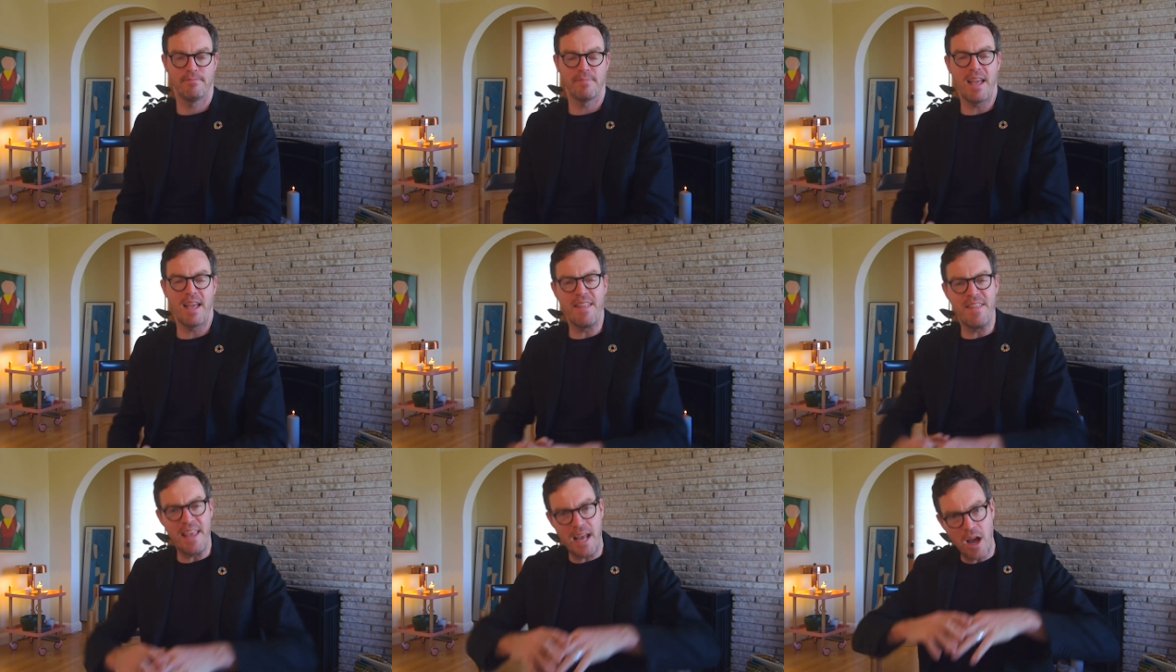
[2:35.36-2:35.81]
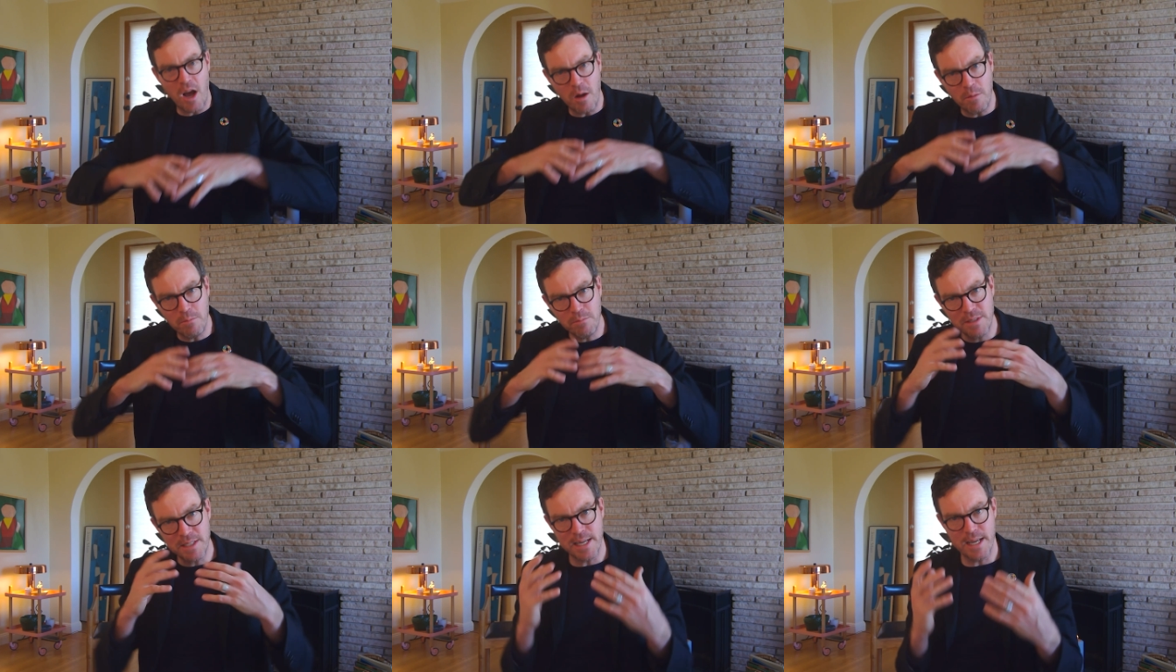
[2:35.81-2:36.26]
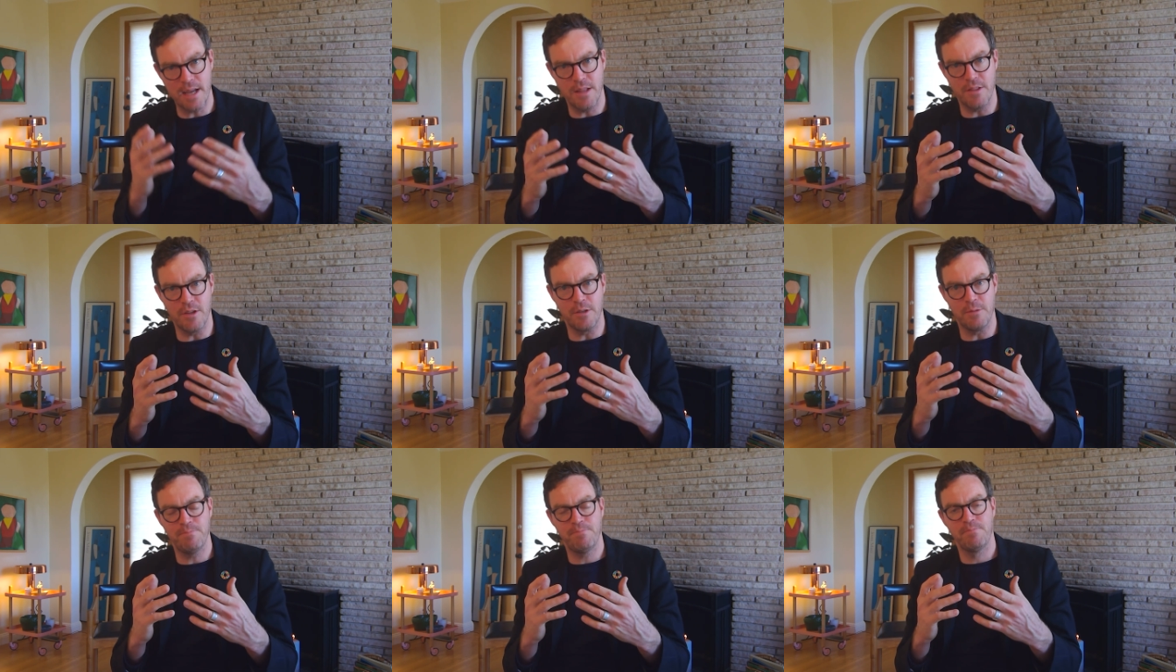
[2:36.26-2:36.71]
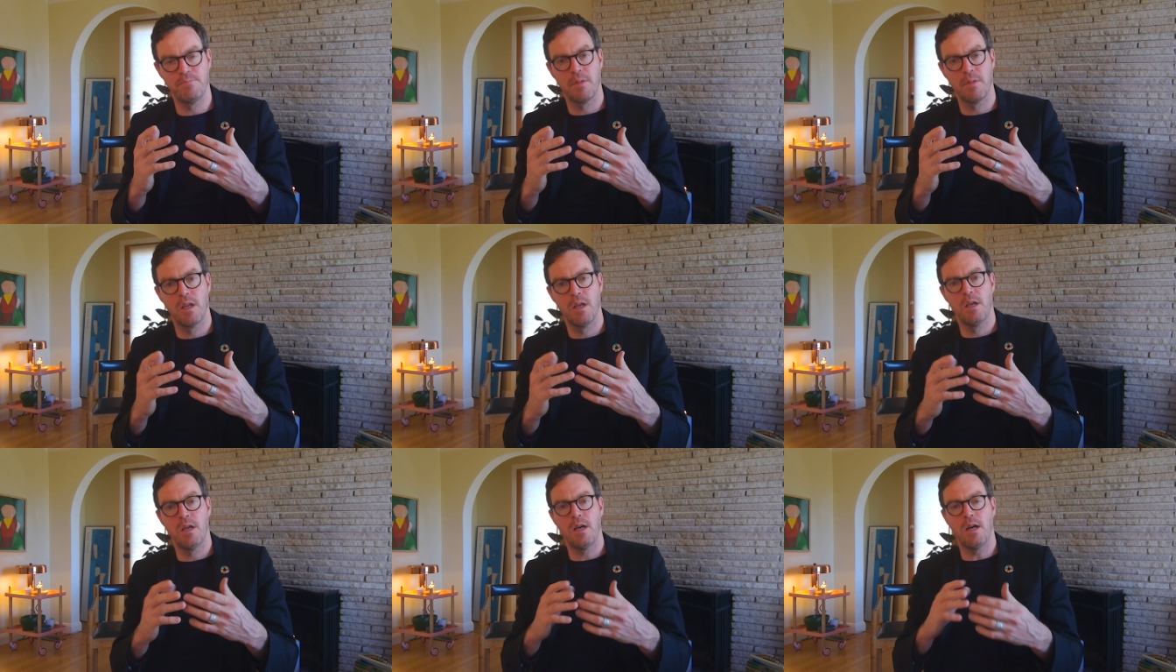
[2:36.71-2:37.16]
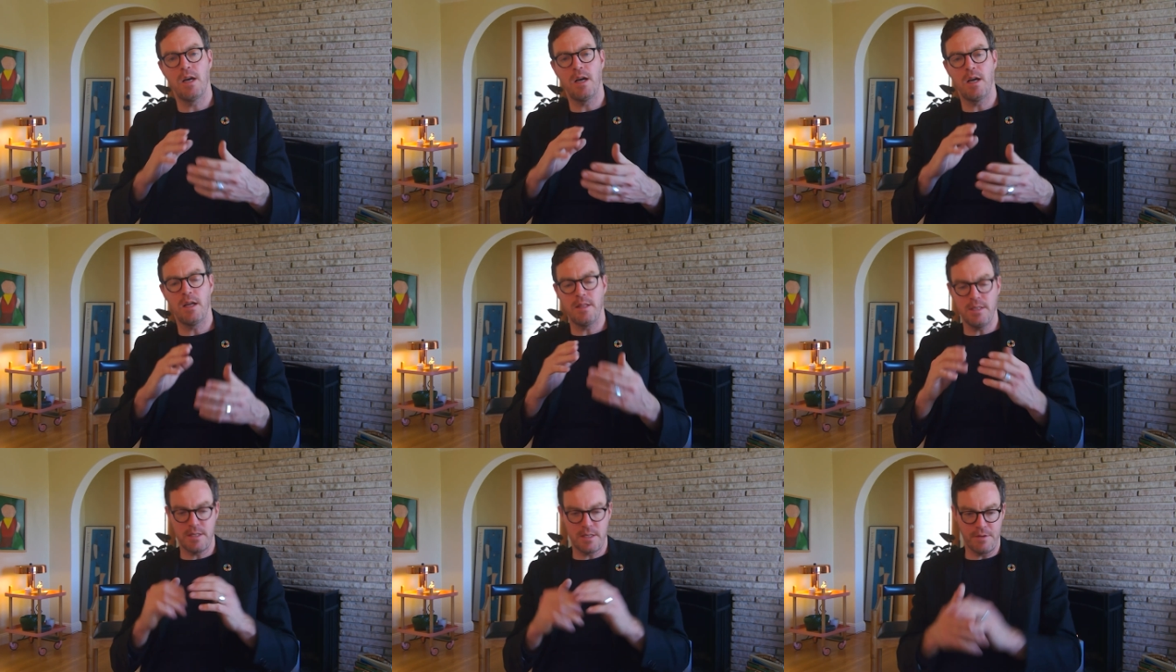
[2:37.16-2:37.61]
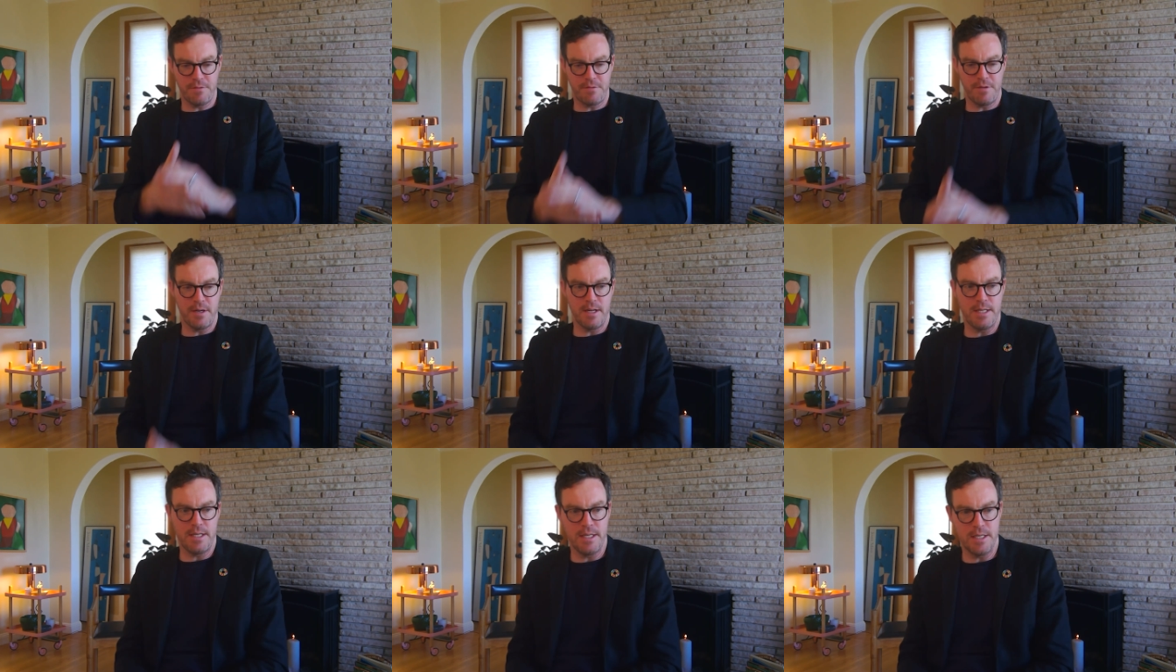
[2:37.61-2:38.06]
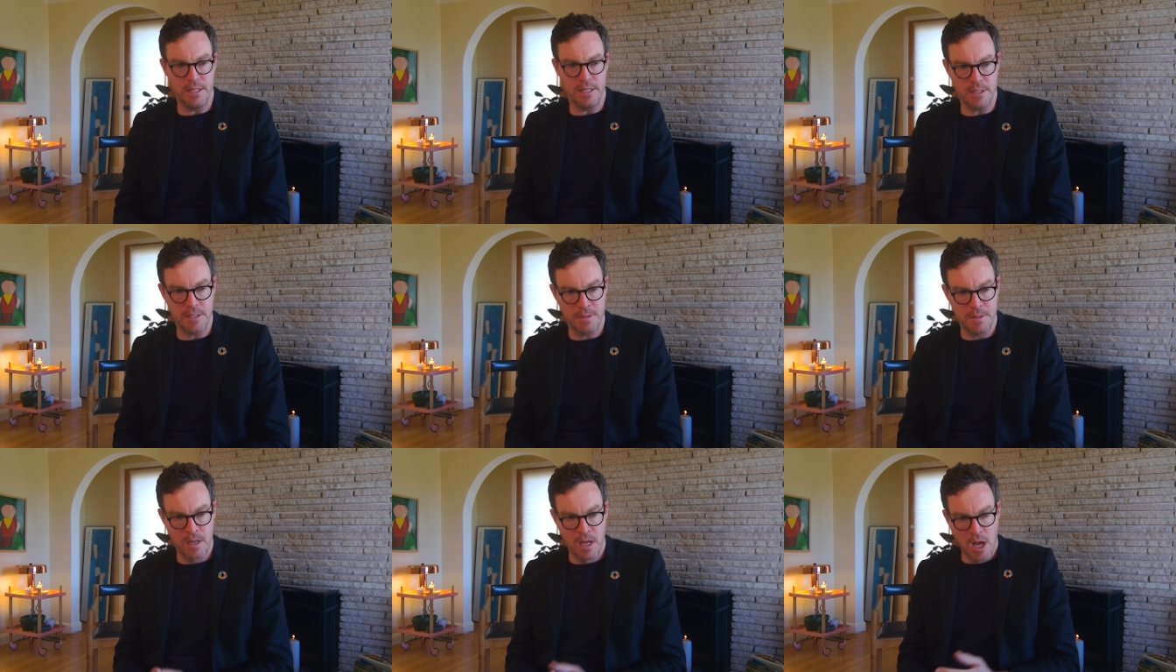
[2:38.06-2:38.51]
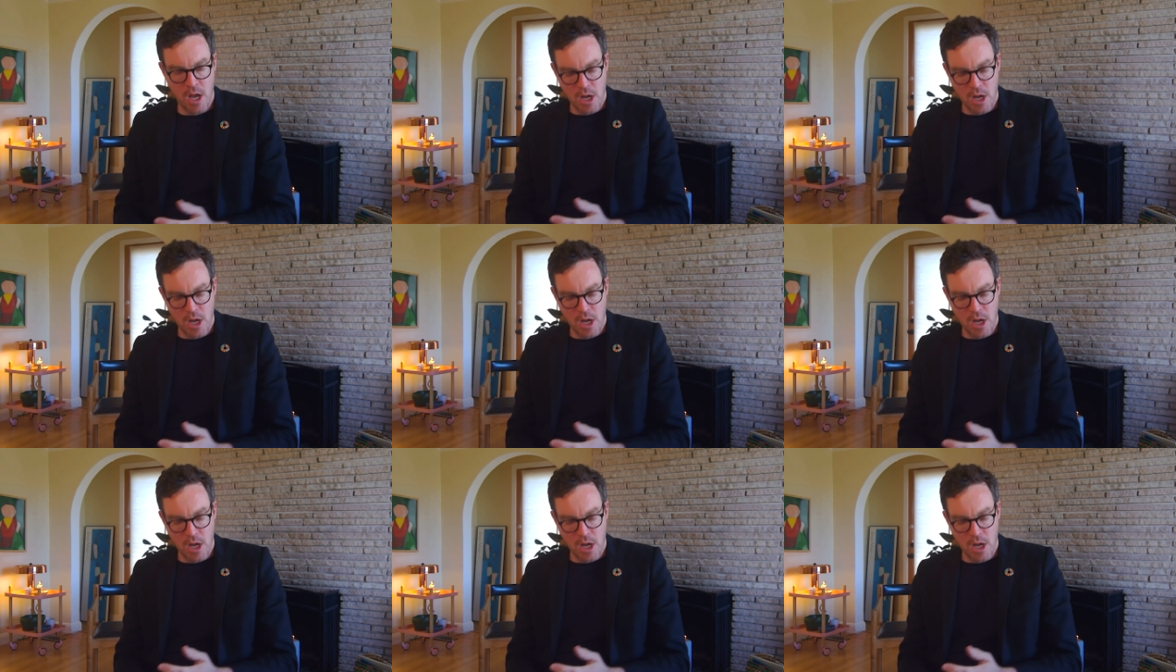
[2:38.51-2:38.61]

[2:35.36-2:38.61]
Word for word: And they come together, these different ideas.